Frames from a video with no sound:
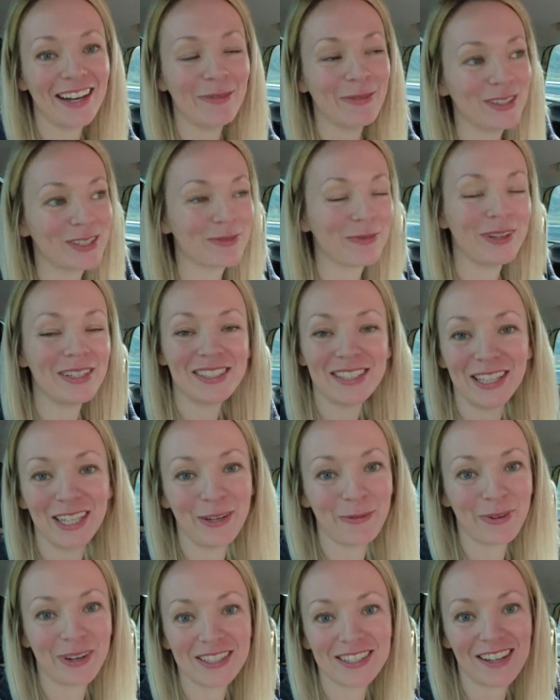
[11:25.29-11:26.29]
It was
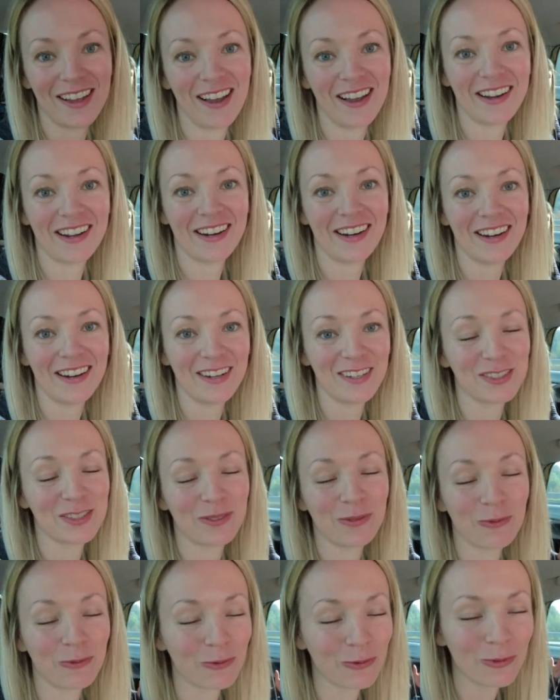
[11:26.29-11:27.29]
recently redone and it is
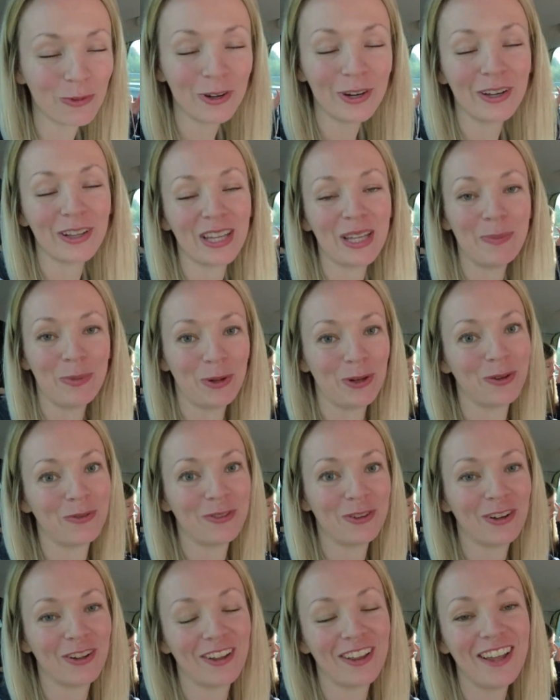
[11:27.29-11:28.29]
really
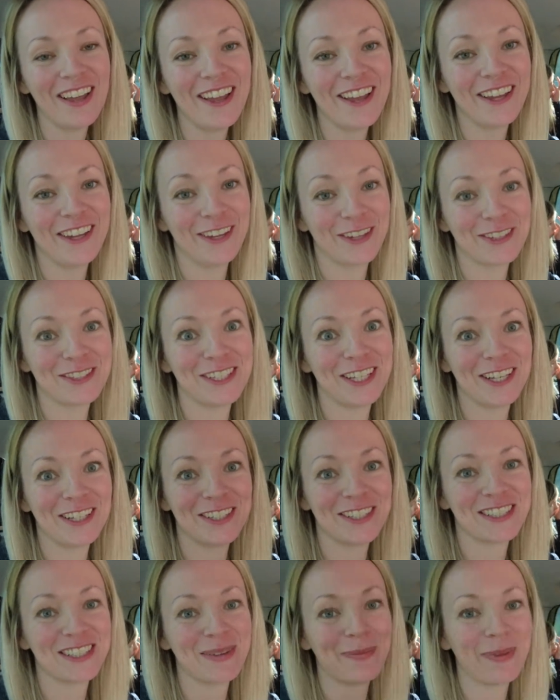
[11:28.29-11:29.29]
beautiful. You'll see in
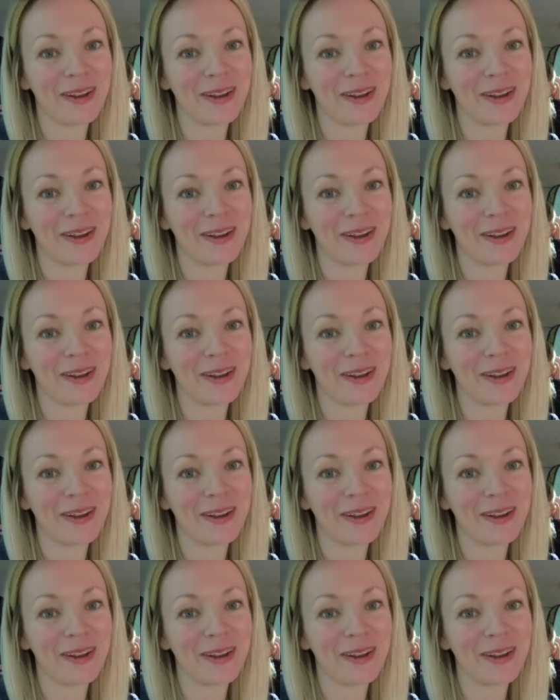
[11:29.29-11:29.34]
just a